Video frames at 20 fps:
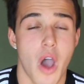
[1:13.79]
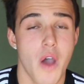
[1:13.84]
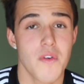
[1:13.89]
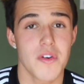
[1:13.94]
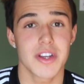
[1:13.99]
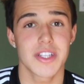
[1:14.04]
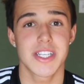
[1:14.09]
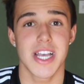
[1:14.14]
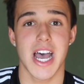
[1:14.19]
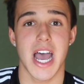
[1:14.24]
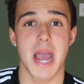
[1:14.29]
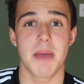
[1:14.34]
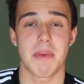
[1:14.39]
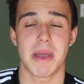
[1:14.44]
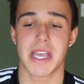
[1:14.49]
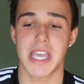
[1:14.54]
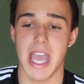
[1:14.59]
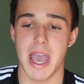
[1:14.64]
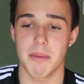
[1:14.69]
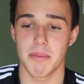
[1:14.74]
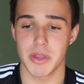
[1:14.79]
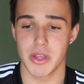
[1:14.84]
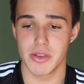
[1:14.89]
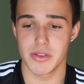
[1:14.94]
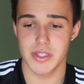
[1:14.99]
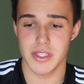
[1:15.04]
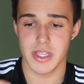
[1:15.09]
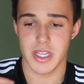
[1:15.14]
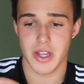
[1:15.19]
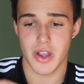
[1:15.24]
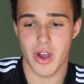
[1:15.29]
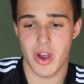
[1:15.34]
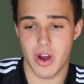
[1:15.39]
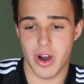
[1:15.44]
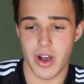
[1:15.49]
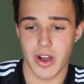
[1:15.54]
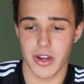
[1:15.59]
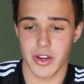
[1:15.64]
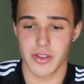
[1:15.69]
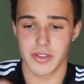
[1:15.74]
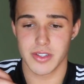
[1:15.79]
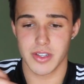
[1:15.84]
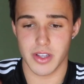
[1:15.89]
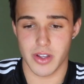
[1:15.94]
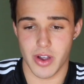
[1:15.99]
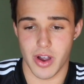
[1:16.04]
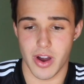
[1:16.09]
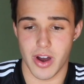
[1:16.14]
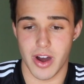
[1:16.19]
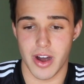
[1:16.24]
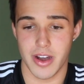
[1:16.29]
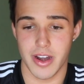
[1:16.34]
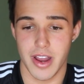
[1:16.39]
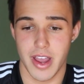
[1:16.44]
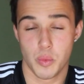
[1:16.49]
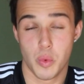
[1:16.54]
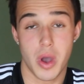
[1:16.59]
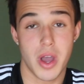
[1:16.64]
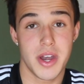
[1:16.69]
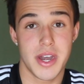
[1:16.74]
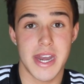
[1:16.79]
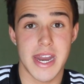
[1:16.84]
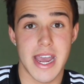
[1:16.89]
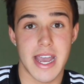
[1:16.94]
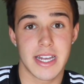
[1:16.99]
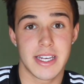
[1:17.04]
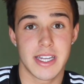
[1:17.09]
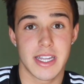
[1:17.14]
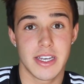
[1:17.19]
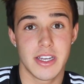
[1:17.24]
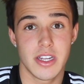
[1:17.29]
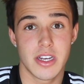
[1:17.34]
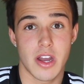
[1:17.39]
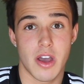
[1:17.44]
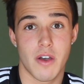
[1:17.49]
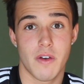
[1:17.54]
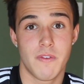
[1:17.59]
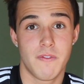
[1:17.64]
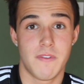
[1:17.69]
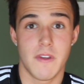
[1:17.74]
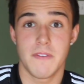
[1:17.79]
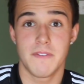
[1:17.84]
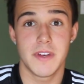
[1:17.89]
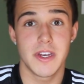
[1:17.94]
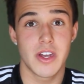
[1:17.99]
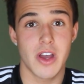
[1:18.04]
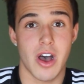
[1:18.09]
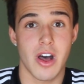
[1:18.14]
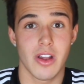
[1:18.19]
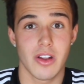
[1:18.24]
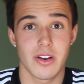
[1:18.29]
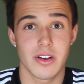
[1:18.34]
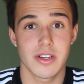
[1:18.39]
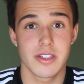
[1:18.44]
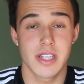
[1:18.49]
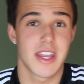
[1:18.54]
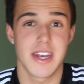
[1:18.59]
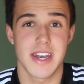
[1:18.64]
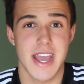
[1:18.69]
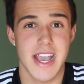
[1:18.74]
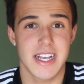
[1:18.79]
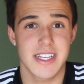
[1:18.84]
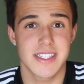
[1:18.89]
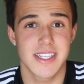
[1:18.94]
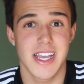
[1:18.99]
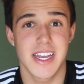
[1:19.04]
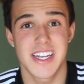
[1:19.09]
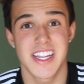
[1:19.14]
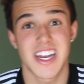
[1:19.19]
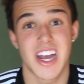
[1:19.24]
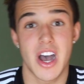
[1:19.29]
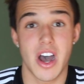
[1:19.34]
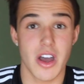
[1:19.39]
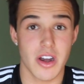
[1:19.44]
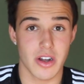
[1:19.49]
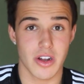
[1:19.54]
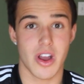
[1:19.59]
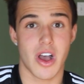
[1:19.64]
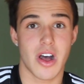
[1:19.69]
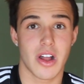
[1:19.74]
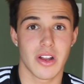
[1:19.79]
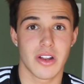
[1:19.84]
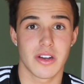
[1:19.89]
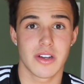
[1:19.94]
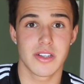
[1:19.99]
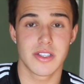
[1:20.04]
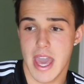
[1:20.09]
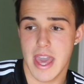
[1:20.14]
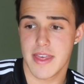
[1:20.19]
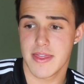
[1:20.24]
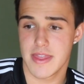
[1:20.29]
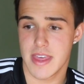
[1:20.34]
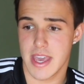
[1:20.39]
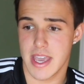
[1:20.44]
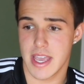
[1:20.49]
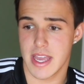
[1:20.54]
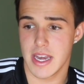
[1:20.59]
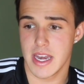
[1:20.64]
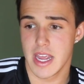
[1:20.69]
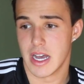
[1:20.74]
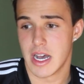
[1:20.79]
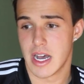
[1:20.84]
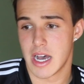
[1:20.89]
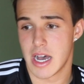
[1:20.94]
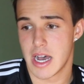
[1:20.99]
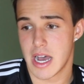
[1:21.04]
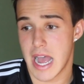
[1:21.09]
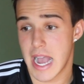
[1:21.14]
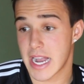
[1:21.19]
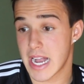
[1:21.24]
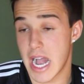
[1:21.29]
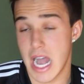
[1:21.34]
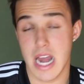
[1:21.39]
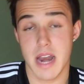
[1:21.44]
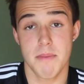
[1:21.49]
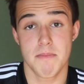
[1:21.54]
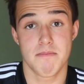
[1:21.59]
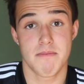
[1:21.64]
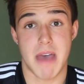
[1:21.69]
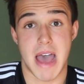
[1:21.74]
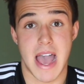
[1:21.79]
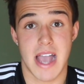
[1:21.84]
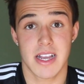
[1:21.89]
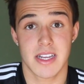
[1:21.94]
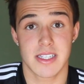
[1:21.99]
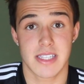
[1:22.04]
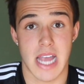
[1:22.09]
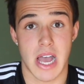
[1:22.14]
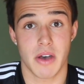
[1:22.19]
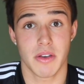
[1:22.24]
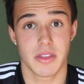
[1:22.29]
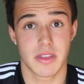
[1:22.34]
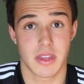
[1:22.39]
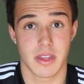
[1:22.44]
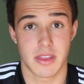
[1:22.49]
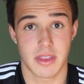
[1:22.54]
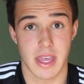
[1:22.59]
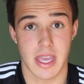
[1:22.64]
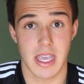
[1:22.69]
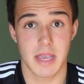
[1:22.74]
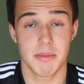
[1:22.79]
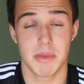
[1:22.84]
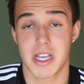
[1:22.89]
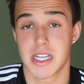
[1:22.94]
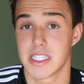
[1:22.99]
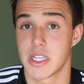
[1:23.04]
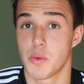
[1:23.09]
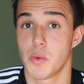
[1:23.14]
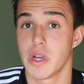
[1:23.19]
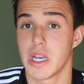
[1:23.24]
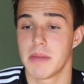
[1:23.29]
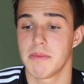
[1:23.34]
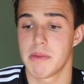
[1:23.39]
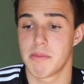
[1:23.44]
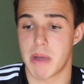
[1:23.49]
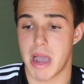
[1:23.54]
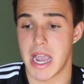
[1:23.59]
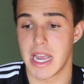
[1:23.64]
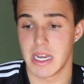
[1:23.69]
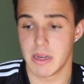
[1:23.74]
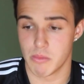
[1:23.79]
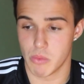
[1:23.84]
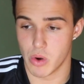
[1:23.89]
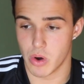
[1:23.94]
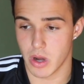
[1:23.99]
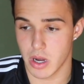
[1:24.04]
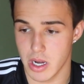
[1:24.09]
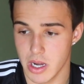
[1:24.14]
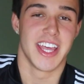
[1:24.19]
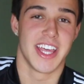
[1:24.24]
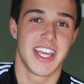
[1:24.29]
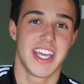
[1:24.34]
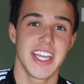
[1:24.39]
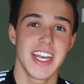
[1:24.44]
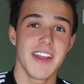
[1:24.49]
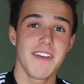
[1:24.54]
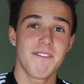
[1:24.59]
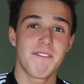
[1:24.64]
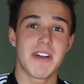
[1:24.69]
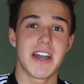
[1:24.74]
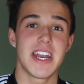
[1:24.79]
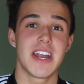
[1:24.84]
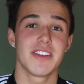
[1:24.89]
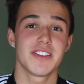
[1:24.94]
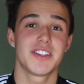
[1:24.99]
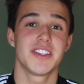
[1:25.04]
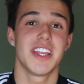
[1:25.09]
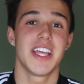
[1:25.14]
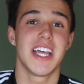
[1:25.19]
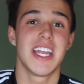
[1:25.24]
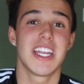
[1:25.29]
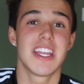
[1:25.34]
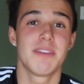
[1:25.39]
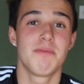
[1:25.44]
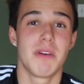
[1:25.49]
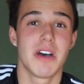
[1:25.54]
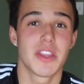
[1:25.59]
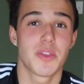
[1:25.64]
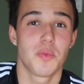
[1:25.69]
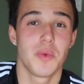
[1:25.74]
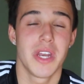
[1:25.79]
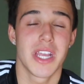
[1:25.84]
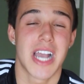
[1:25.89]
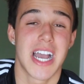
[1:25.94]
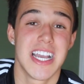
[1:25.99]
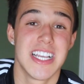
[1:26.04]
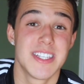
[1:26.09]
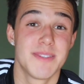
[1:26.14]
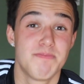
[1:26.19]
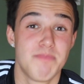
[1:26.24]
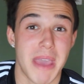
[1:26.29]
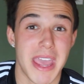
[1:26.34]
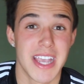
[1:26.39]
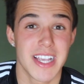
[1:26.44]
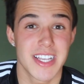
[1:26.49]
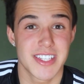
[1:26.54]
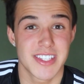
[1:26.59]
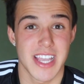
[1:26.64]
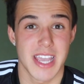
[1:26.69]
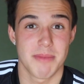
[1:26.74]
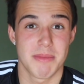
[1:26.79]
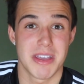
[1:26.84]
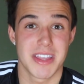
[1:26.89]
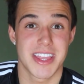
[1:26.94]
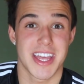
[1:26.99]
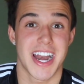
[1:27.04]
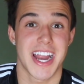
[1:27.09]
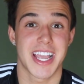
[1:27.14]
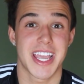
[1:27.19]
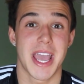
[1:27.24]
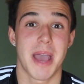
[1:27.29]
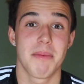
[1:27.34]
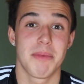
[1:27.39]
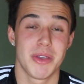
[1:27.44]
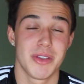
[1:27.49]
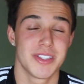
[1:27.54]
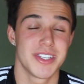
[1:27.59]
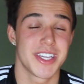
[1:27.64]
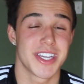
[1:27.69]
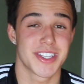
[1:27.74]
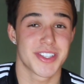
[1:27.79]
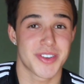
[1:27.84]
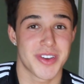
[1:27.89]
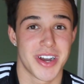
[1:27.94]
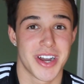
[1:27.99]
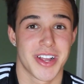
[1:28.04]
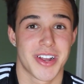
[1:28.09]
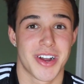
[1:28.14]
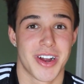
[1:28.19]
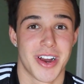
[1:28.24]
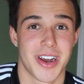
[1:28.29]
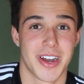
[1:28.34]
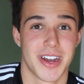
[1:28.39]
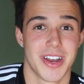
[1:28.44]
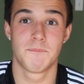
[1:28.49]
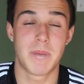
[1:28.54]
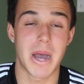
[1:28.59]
Over time, I kept using the card, using the card. One day I did, you know, $50. The next day I did $100. And then I kind of maxed out the thing because it wouldn't let me buy anymore. He didn't find out till the end of the month when he got his bank statement that I kept using his credit card.